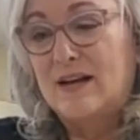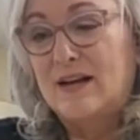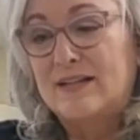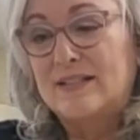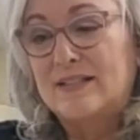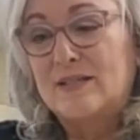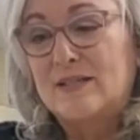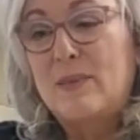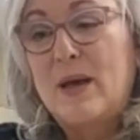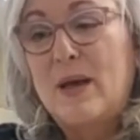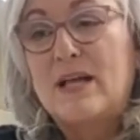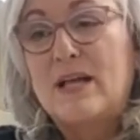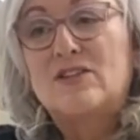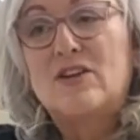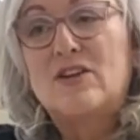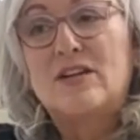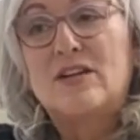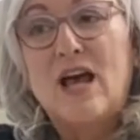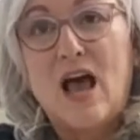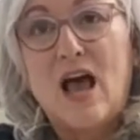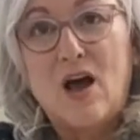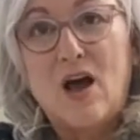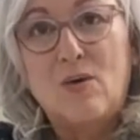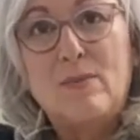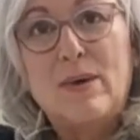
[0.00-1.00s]
depends on
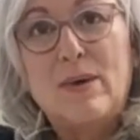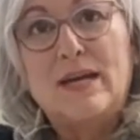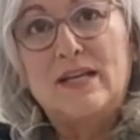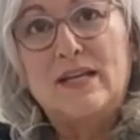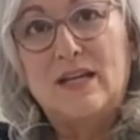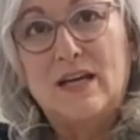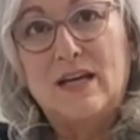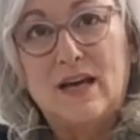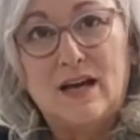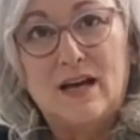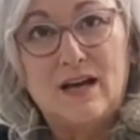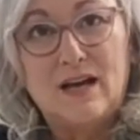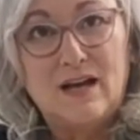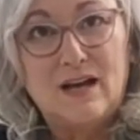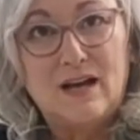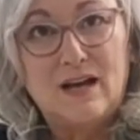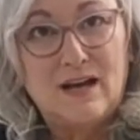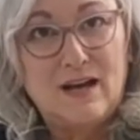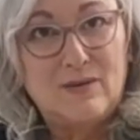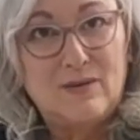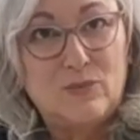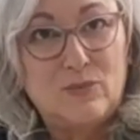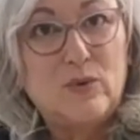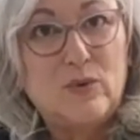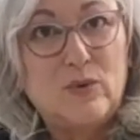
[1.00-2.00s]
how many
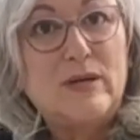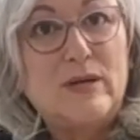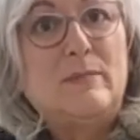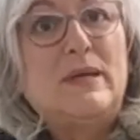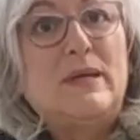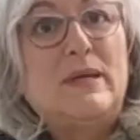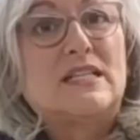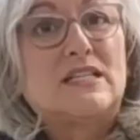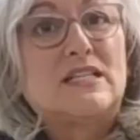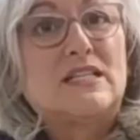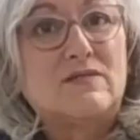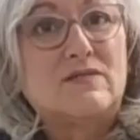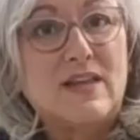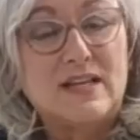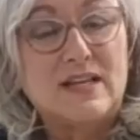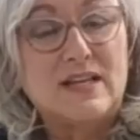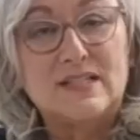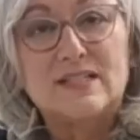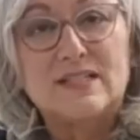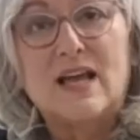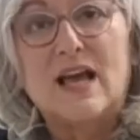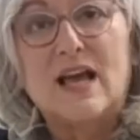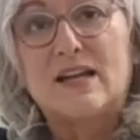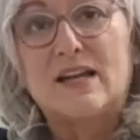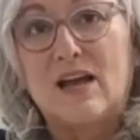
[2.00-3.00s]
repeats of that
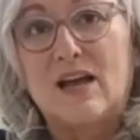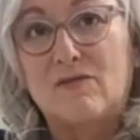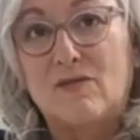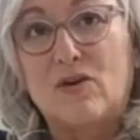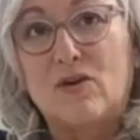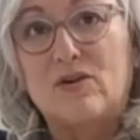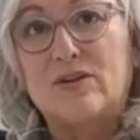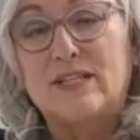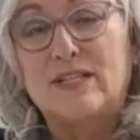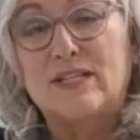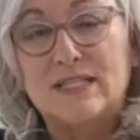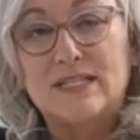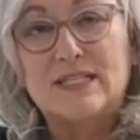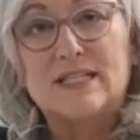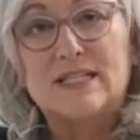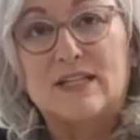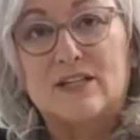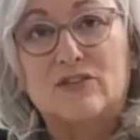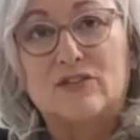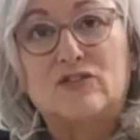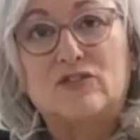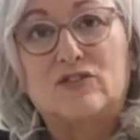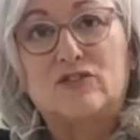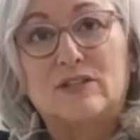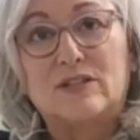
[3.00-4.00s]
design I've already
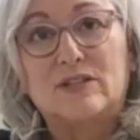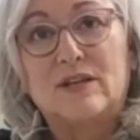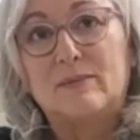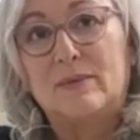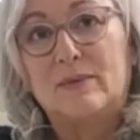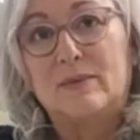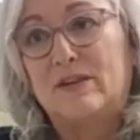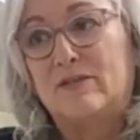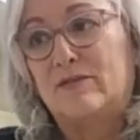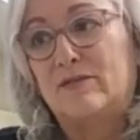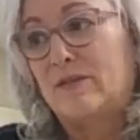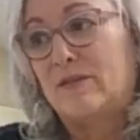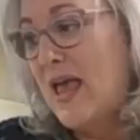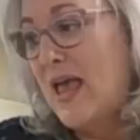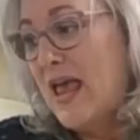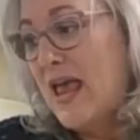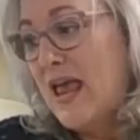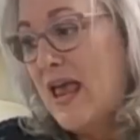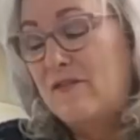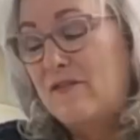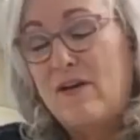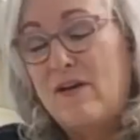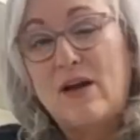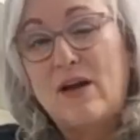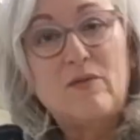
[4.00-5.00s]
stitched. I mean,
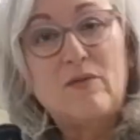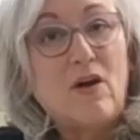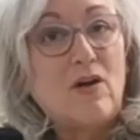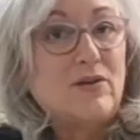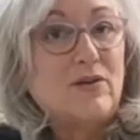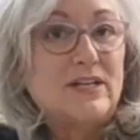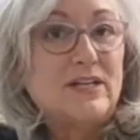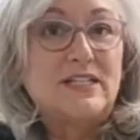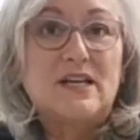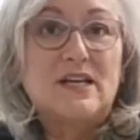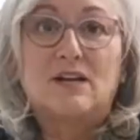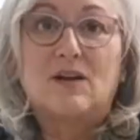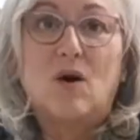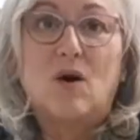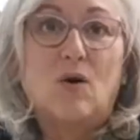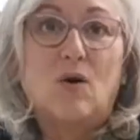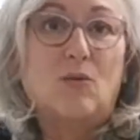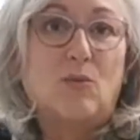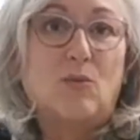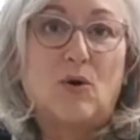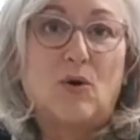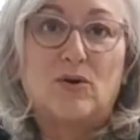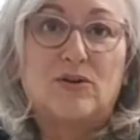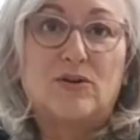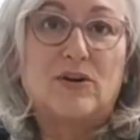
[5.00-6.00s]
if I've already done a whole
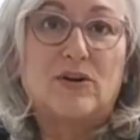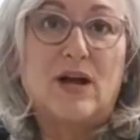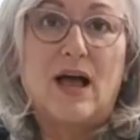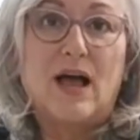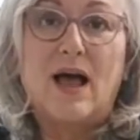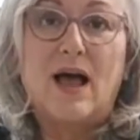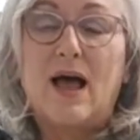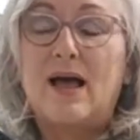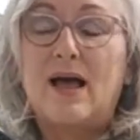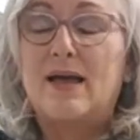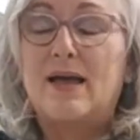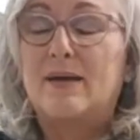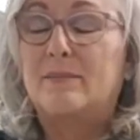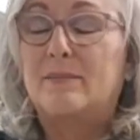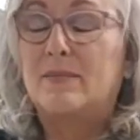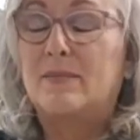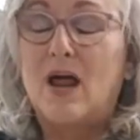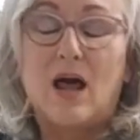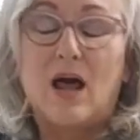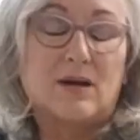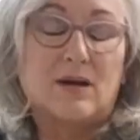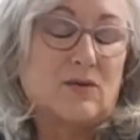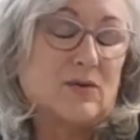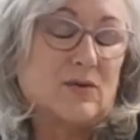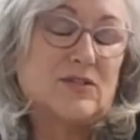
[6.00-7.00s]
border, I am
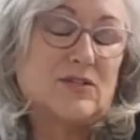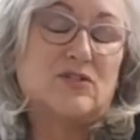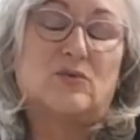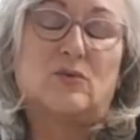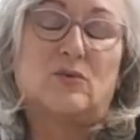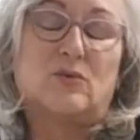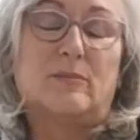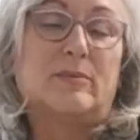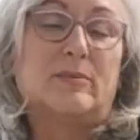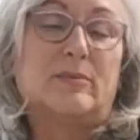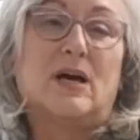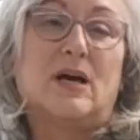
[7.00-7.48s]
not going to rip it